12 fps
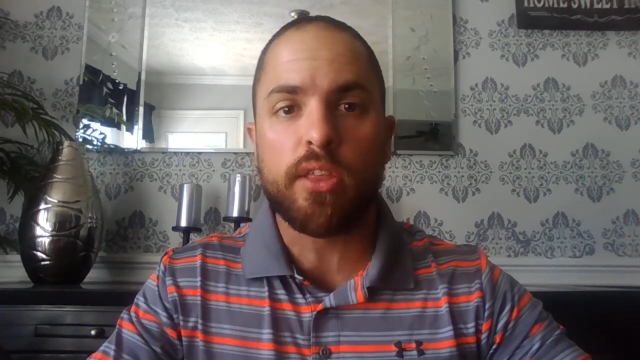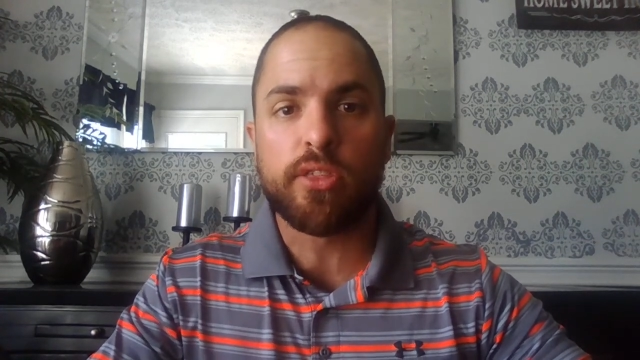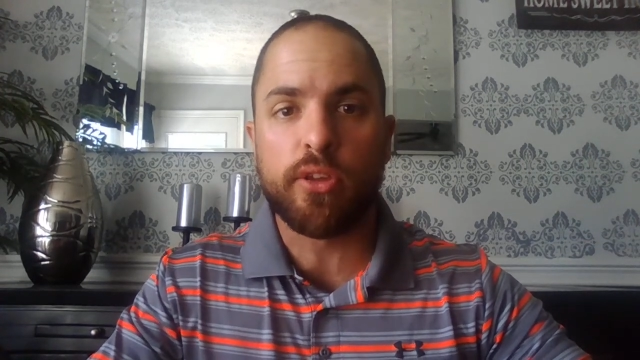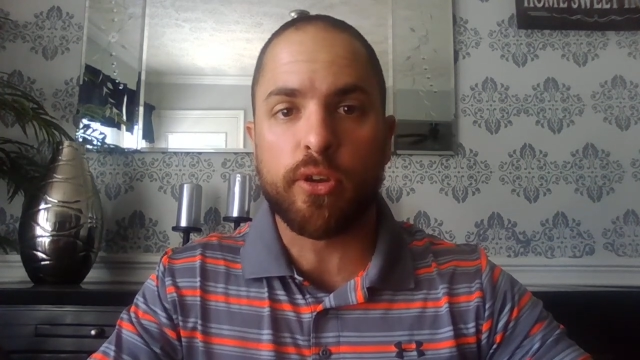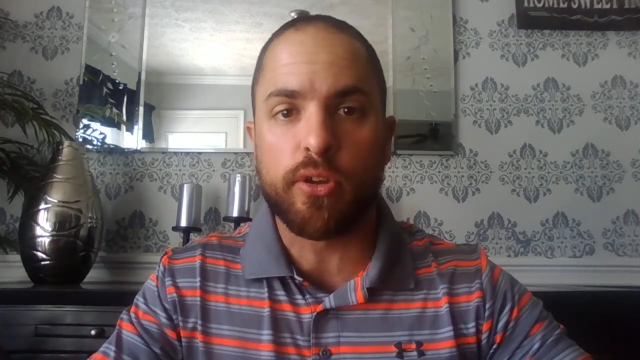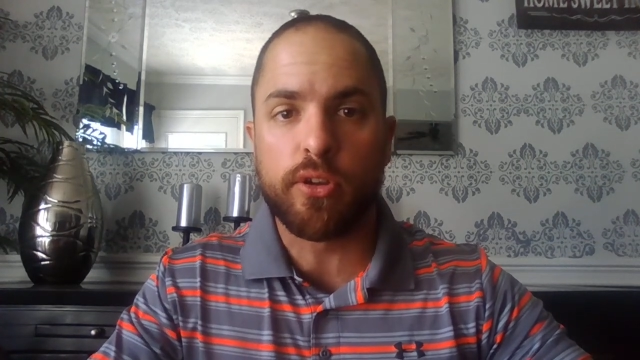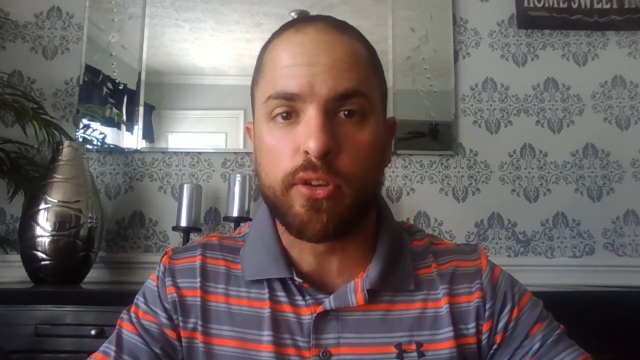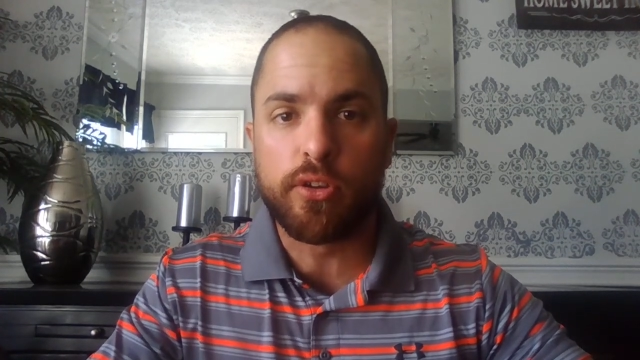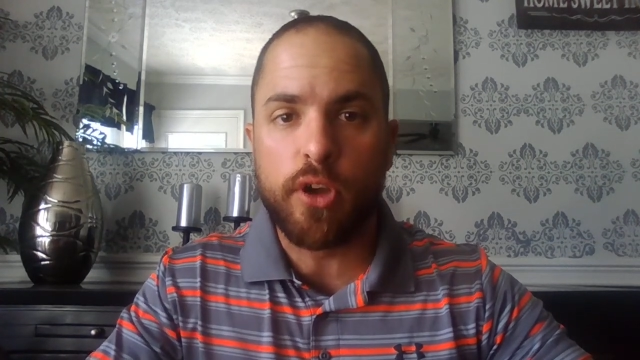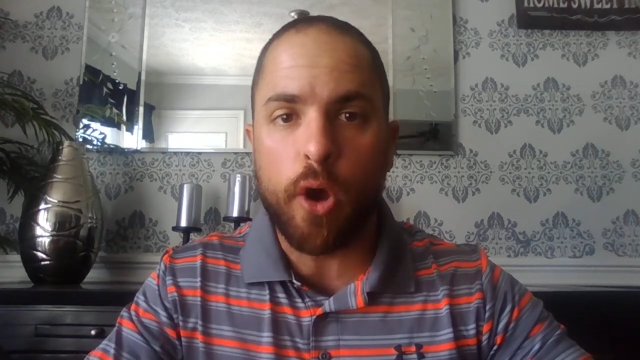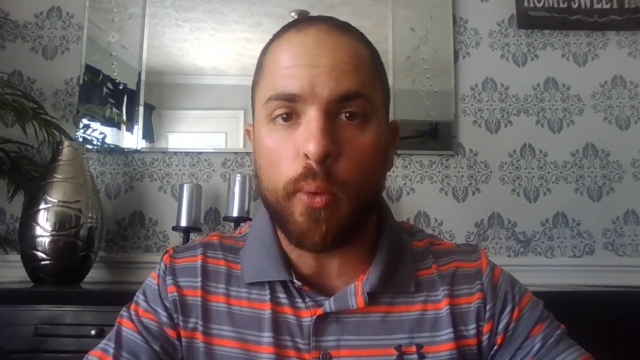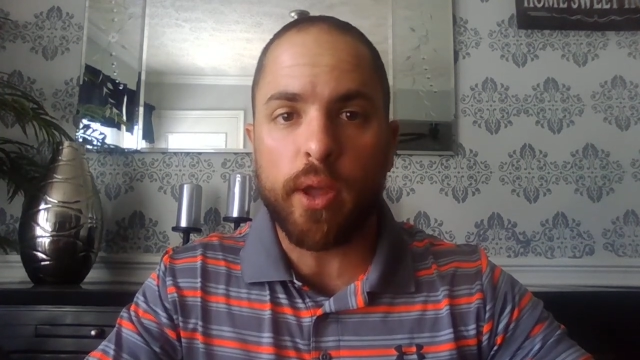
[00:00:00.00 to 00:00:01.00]
they're
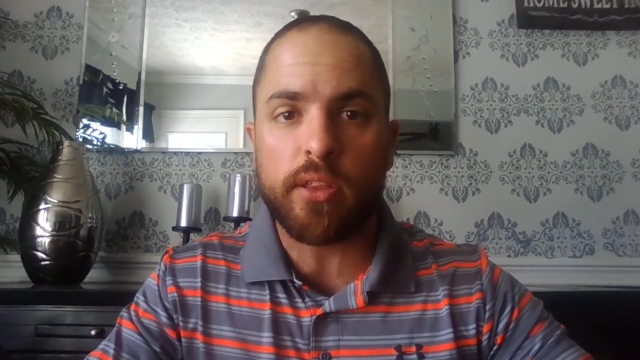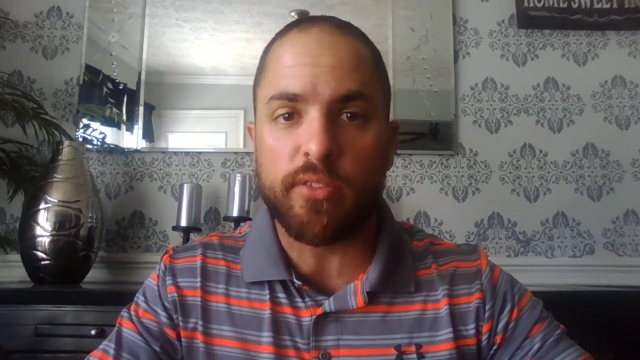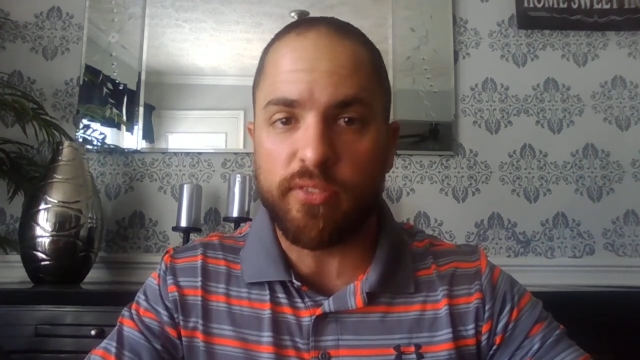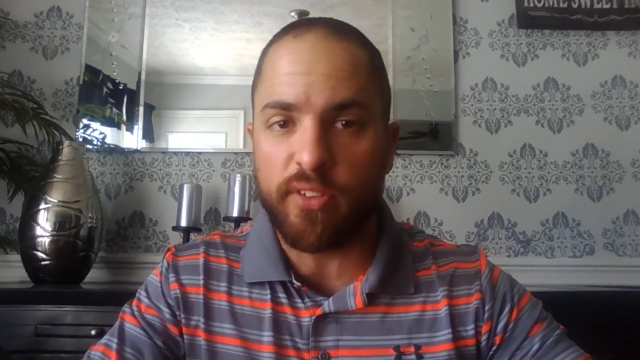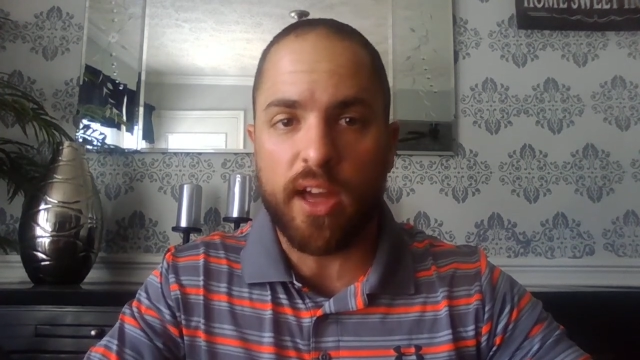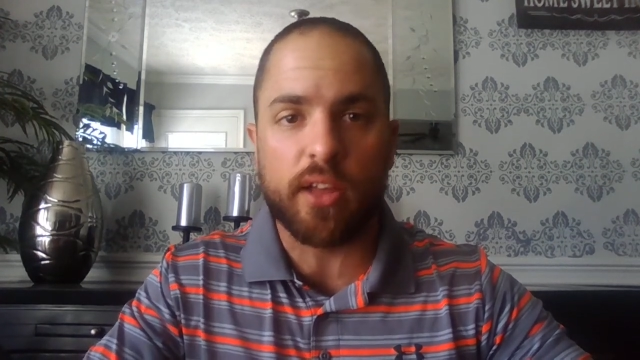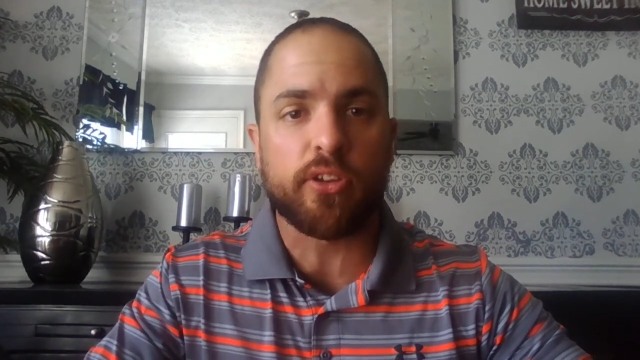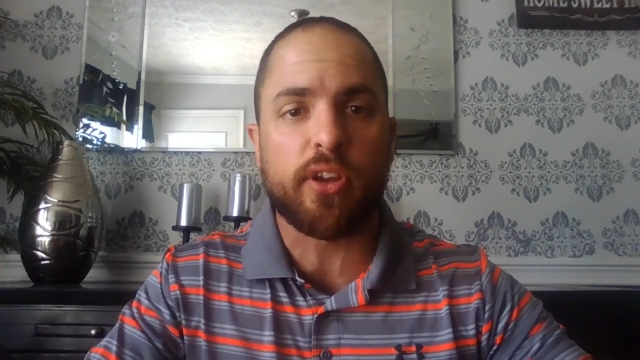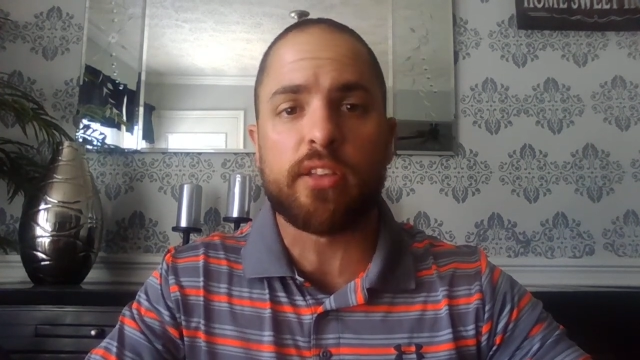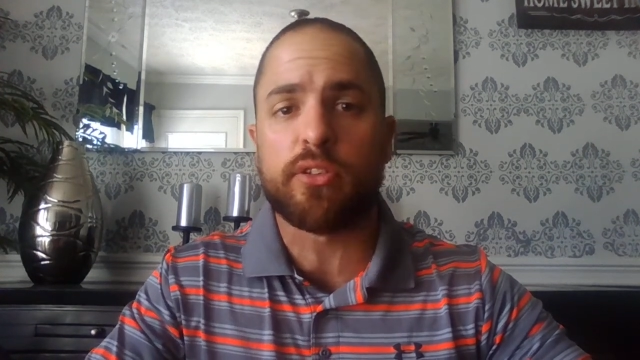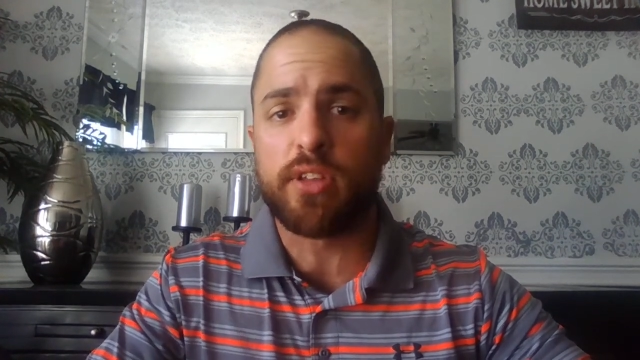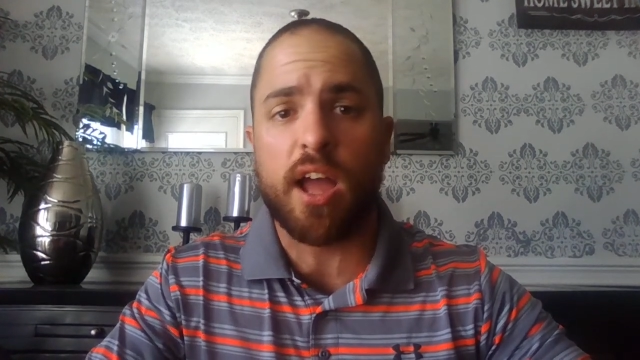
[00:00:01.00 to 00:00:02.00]
going to flounder
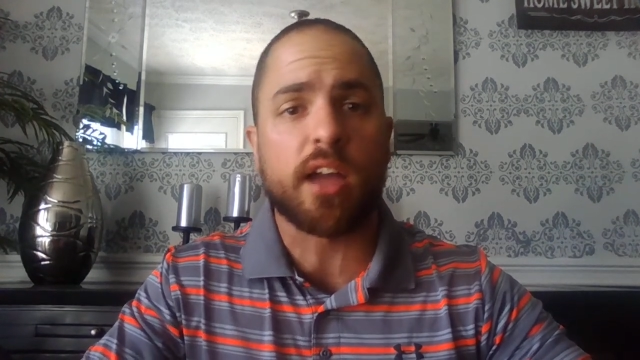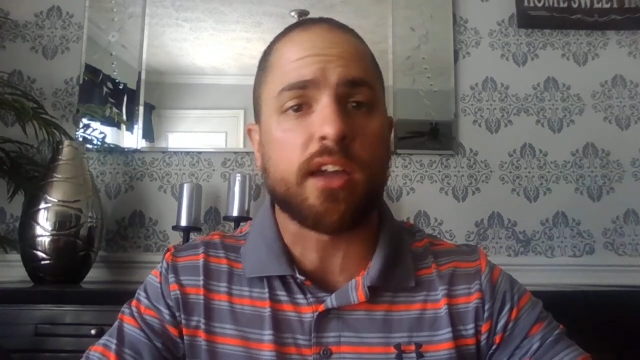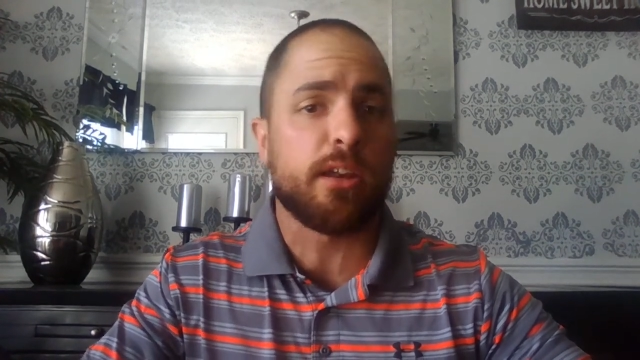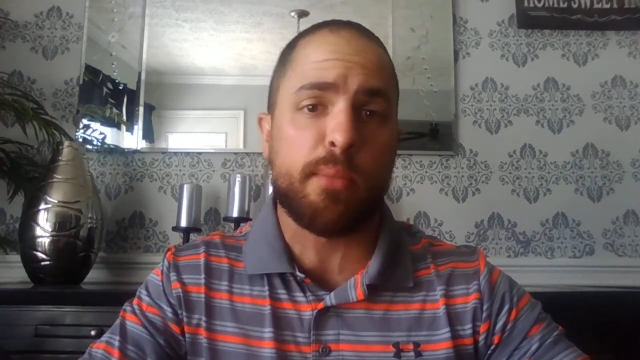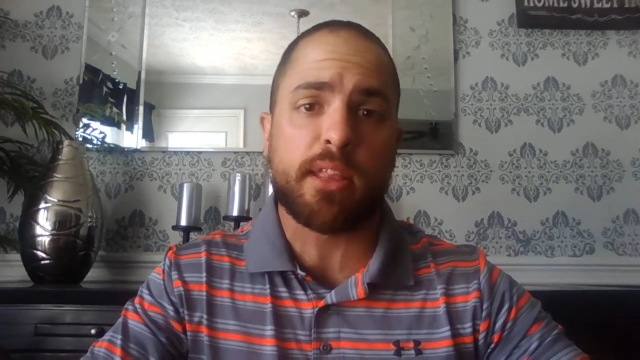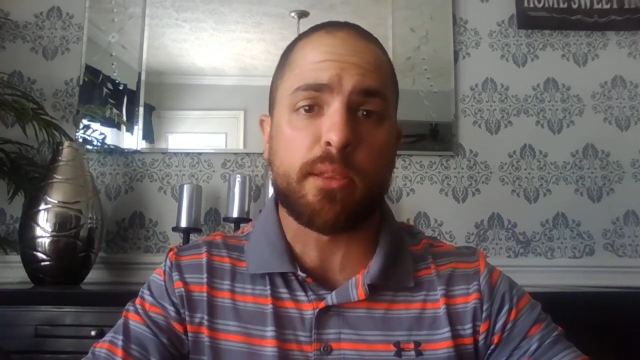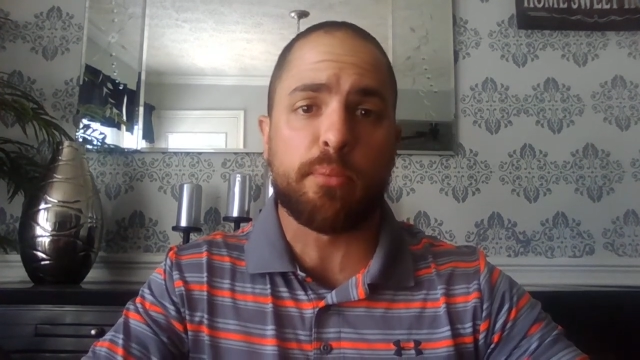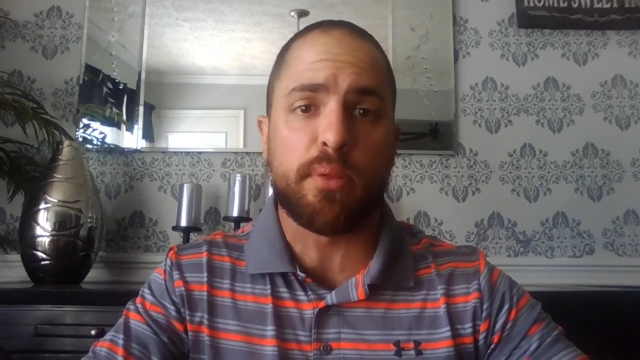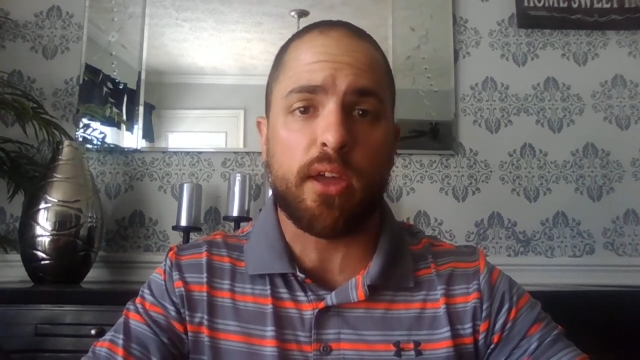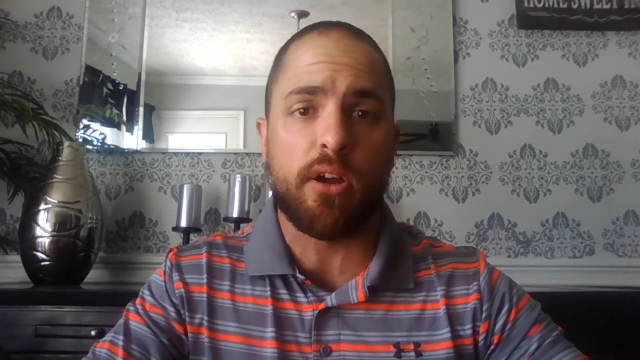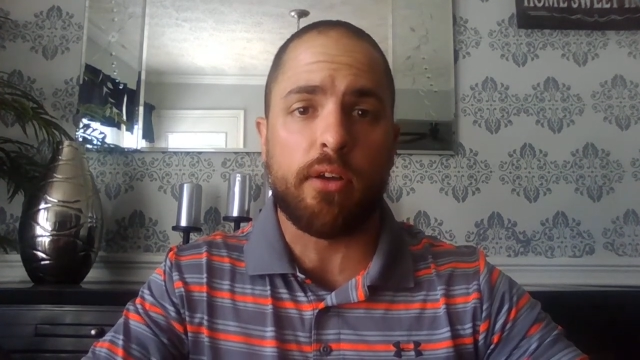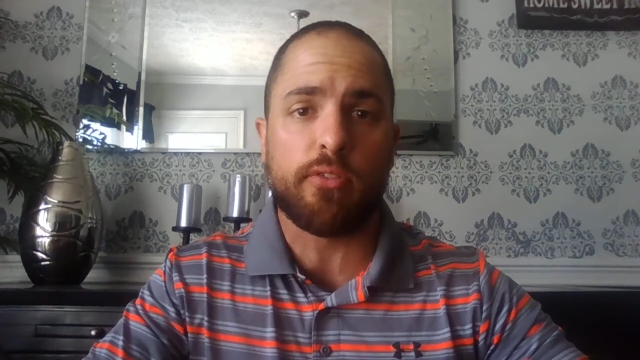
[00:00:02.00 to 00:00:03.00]
and they're not going to make the
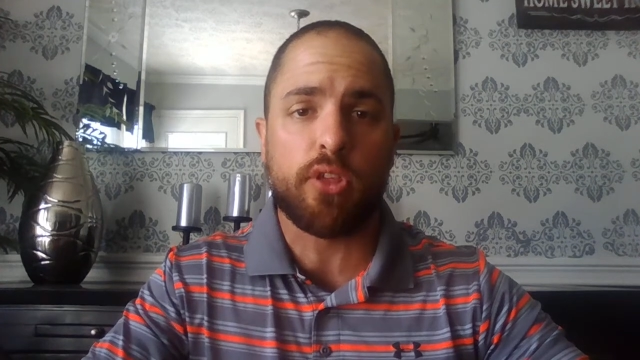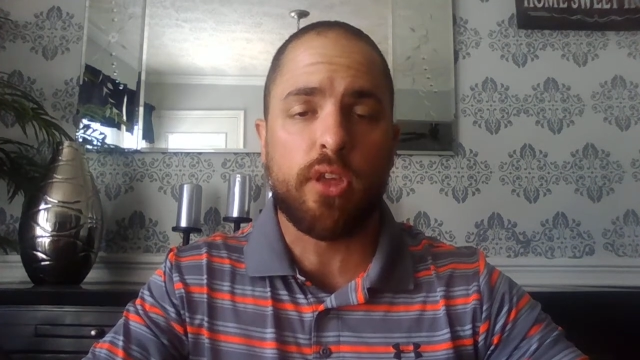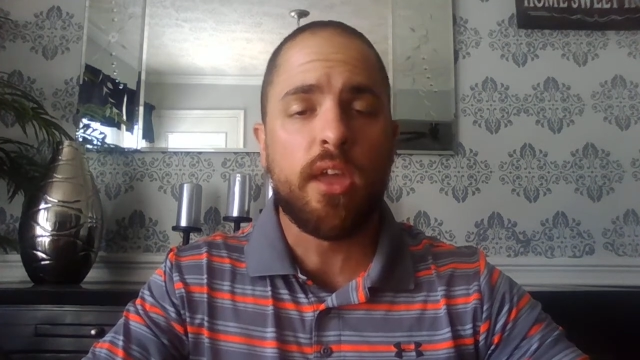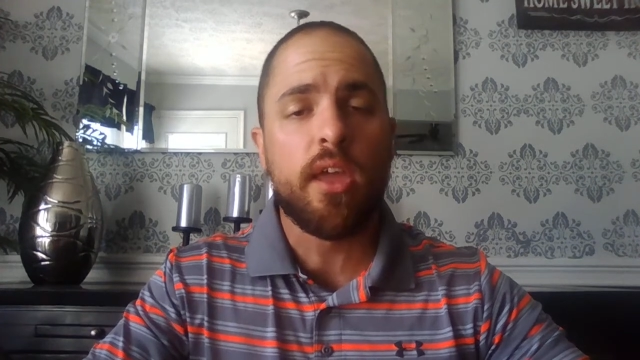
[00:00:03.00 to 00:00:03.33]
playoffs.